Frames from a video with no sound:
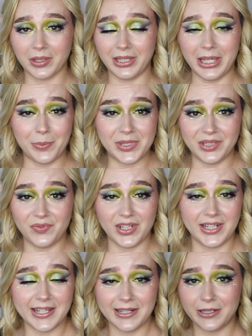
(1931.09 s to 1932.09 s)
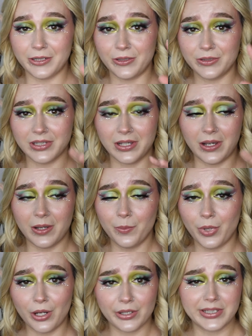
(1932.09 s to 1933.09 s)
Ipsy videos,
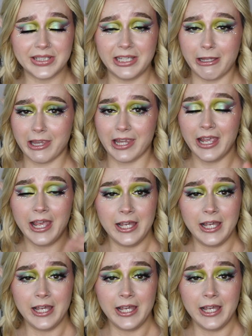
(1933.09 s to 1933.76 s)
unboxings,